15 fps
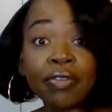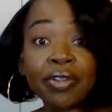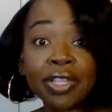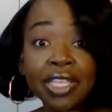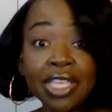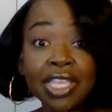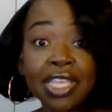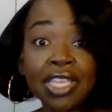
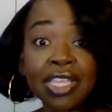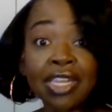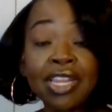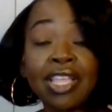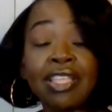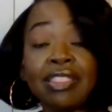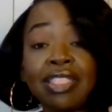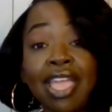again
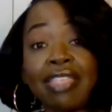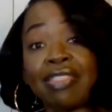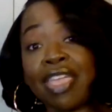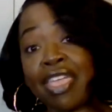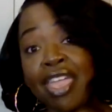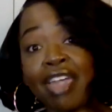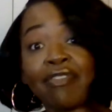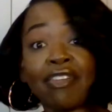that
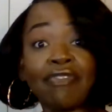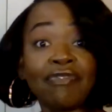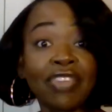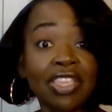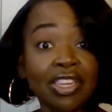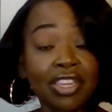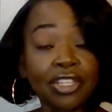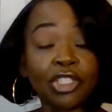they have
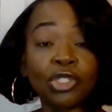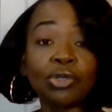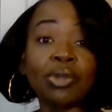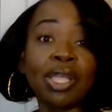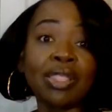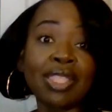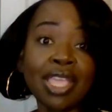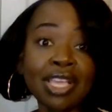offended you
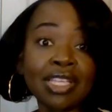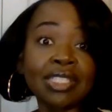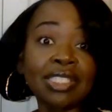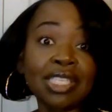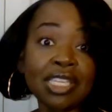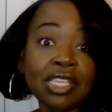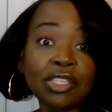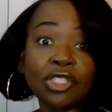and they
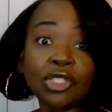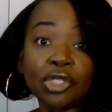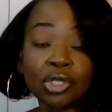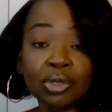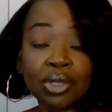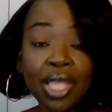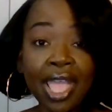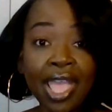continue to
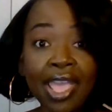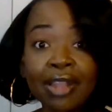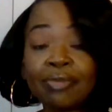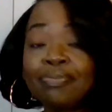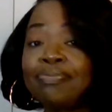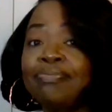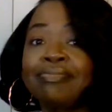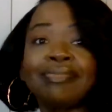do that,
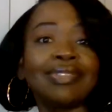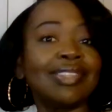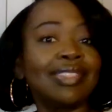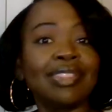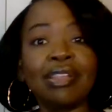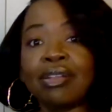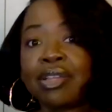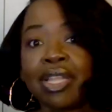
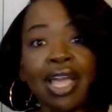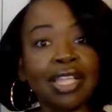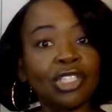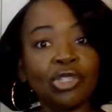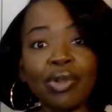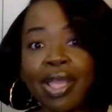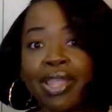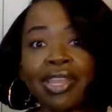they're not
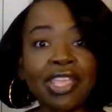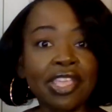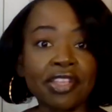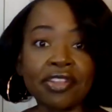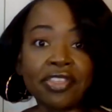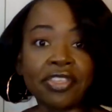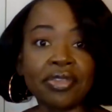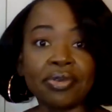trying to
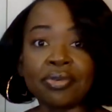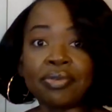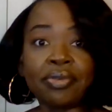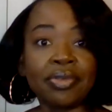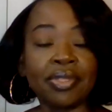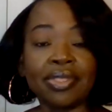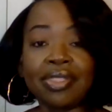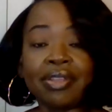hear you.
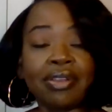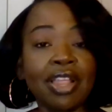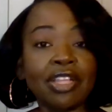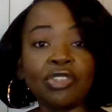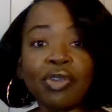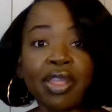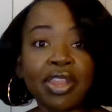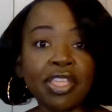They're not
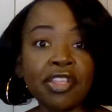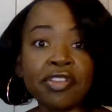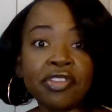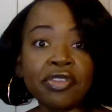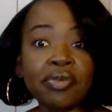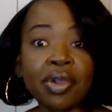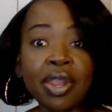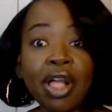trying to hear
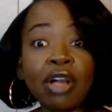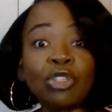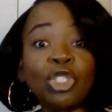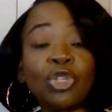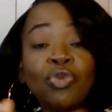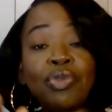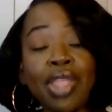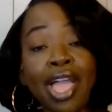you at all.
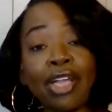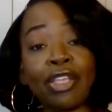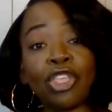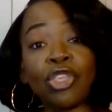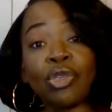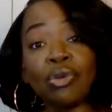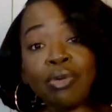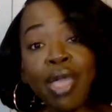So now
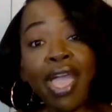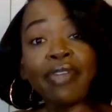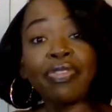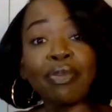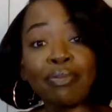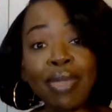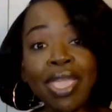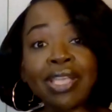you have
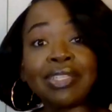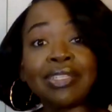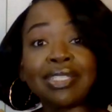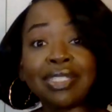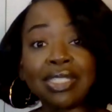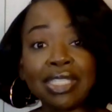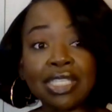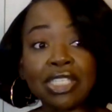to make a
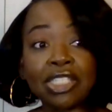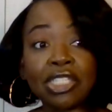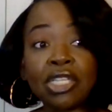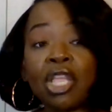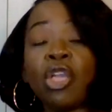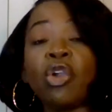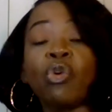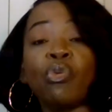decision
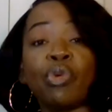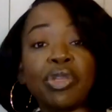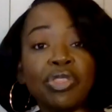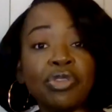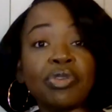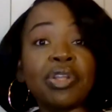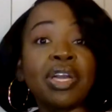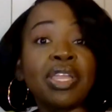whether
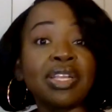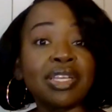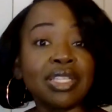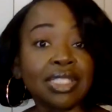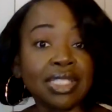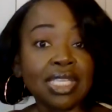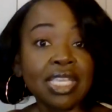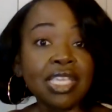you're going to
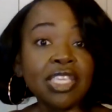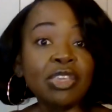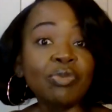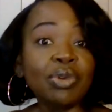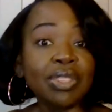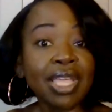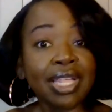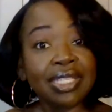continue
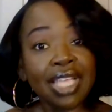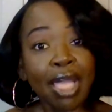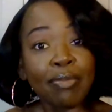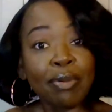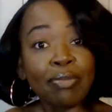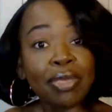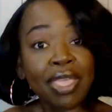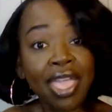with that type
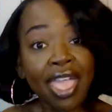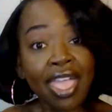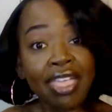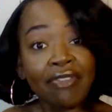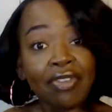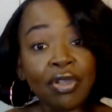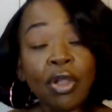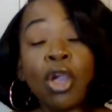of
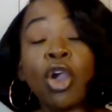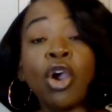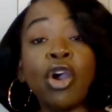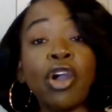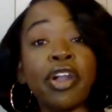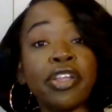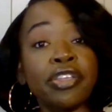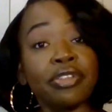behavior,
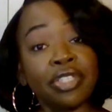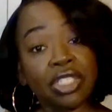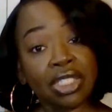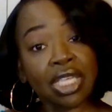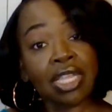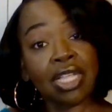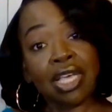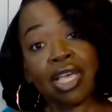or you're just
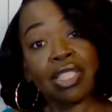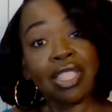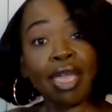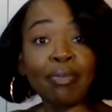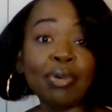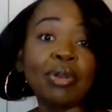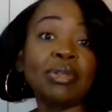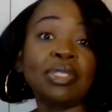going to cut
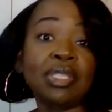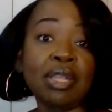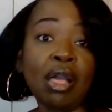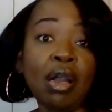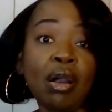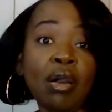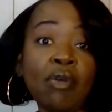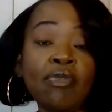that person
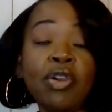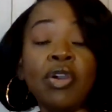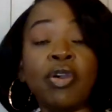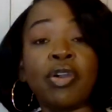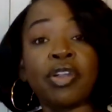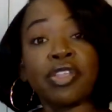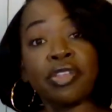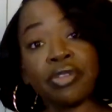off,
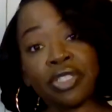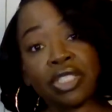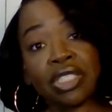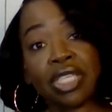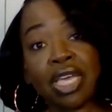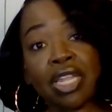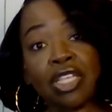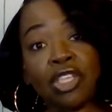or you're
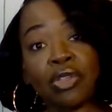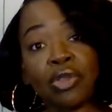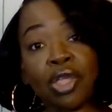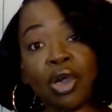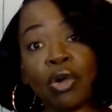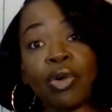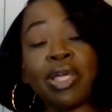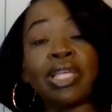just going
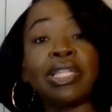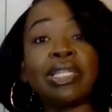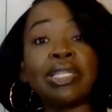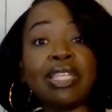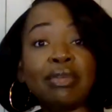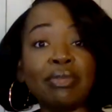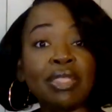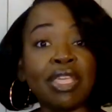to,
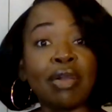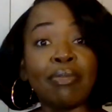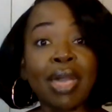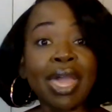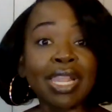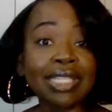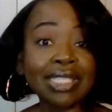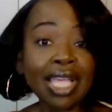limit the
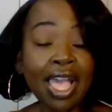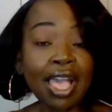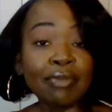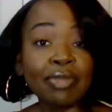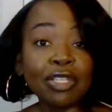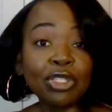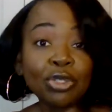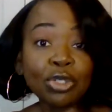amount of time
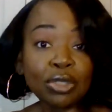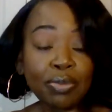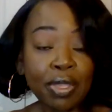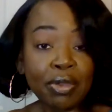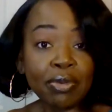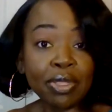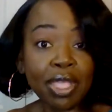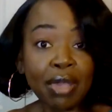that you
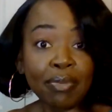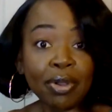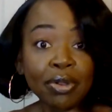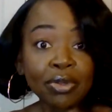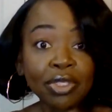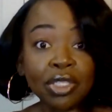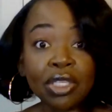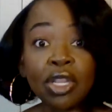spend with that
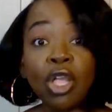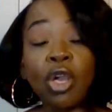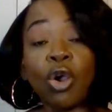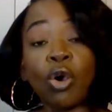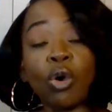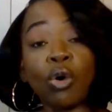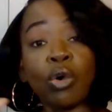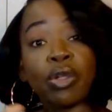person,
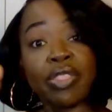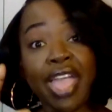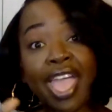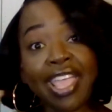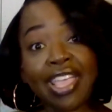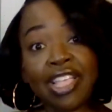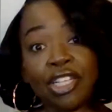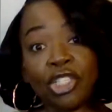or
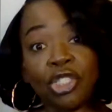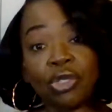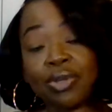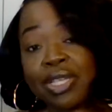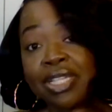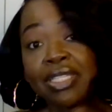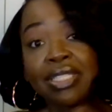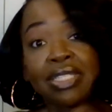that issue
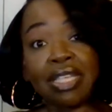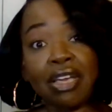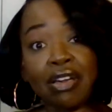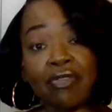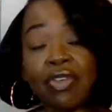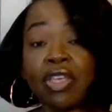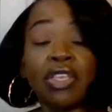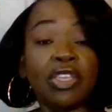
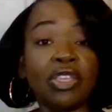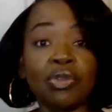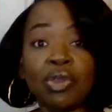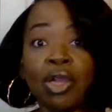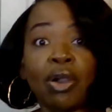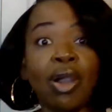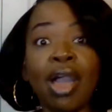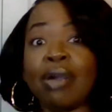itself.
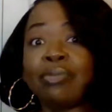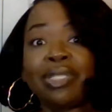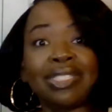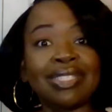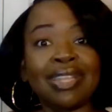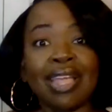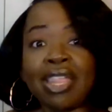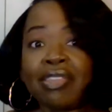I'm
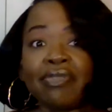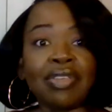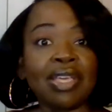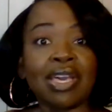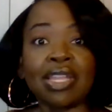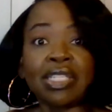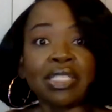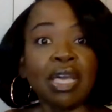just not even
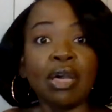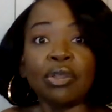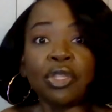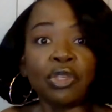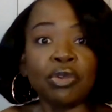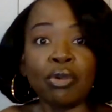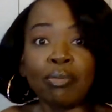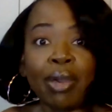going to talk to
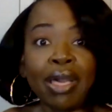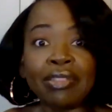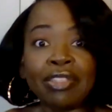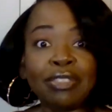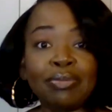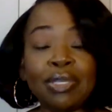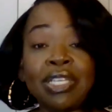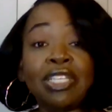you about
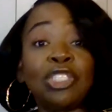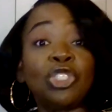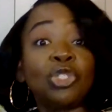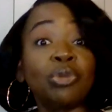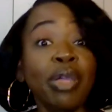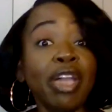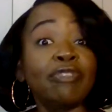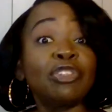this because
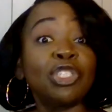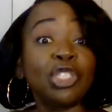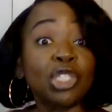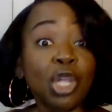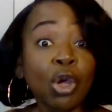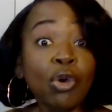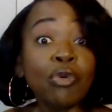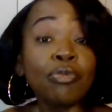you have
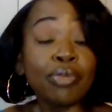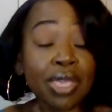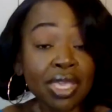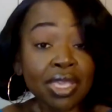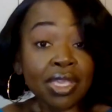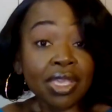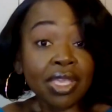shown me